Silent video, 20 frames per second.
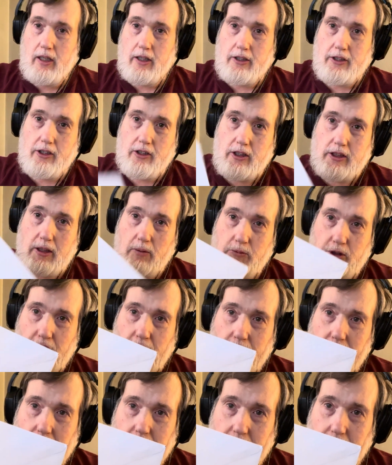Notice I'm
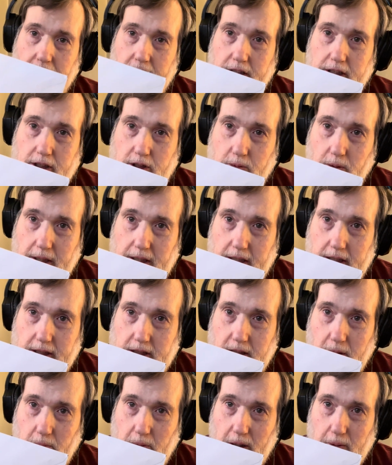showing it to you this way because
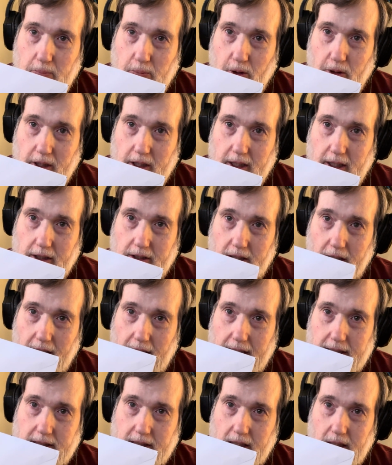somebody pointed out the
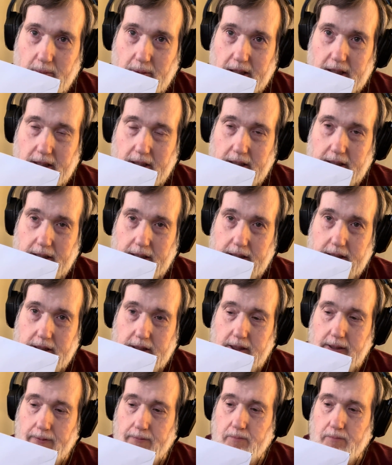last time I did this,